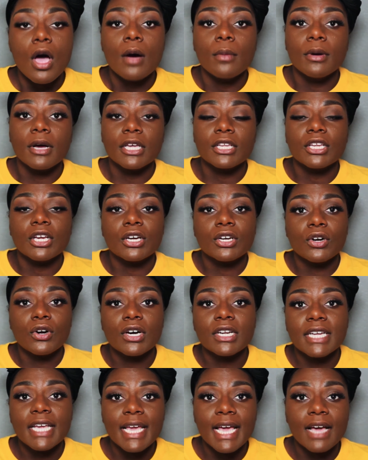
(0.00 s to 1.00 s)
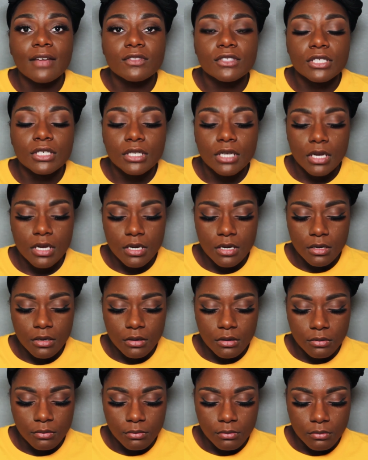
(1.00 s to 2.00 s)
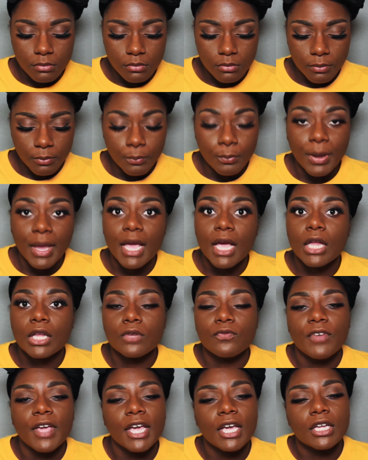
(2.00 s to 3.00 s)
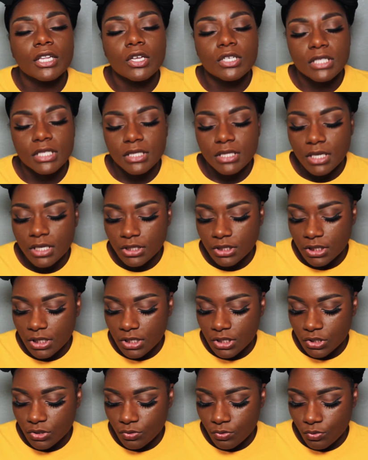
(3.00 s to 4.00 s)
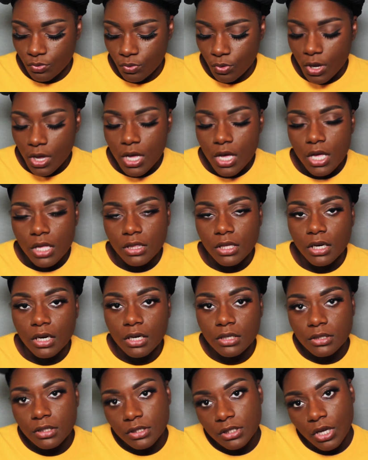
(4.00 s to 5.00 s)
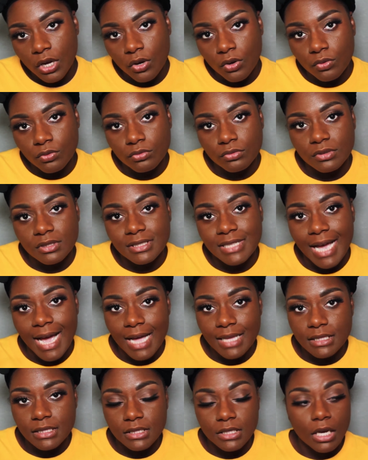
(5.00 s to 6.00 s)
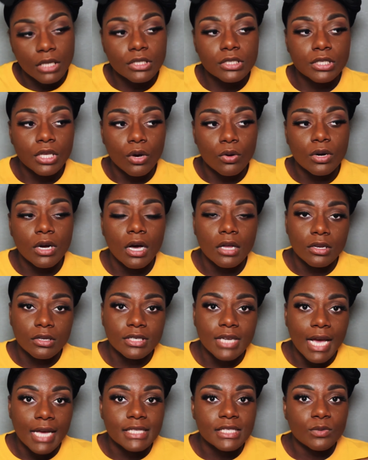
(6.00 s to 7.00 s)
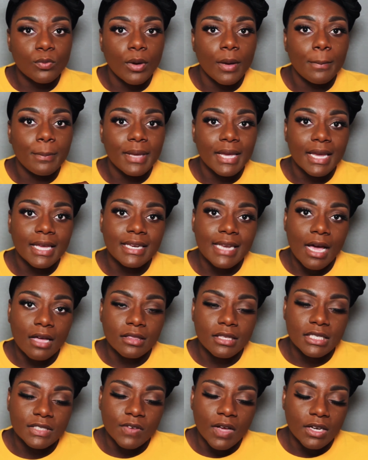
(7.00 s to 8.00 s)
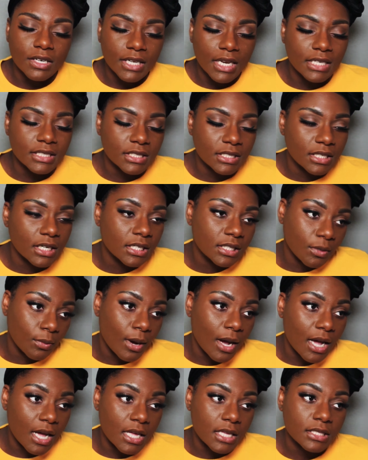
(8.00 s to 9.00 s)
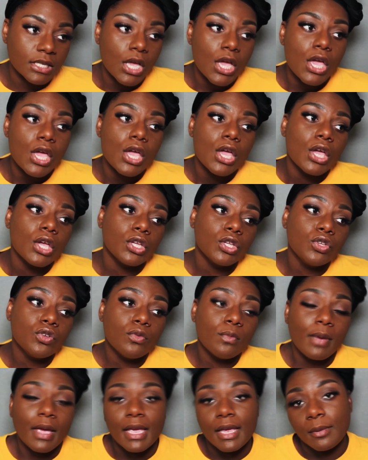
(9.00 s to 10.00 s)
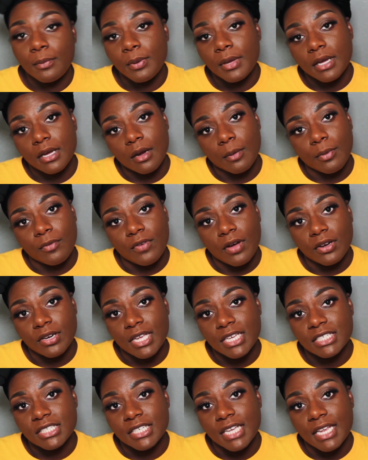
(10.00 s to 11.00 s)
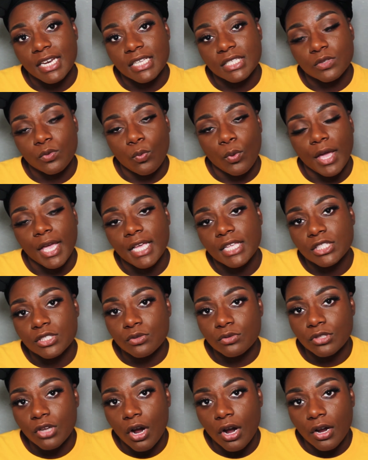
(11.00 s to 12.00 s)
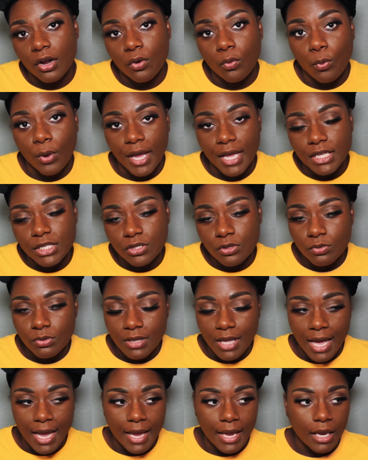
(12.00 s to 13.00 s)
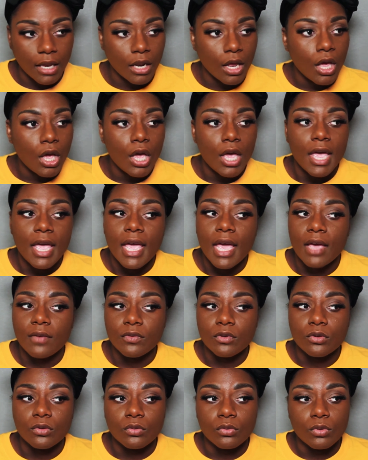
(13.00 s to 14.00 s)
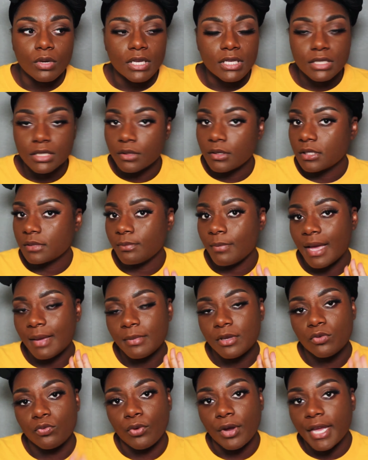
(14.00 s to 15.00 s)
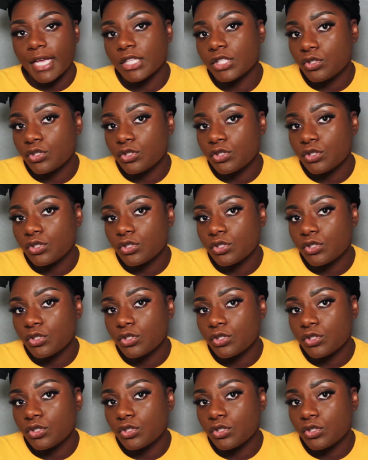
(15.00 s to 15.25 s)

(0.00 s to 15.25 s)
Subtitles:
But you're going to have to pay very close attention to the undertone dots, the undertone color dots when picking out this foundation. Otherwise you may pick up a foundation that is way too dark, way too light, it might be way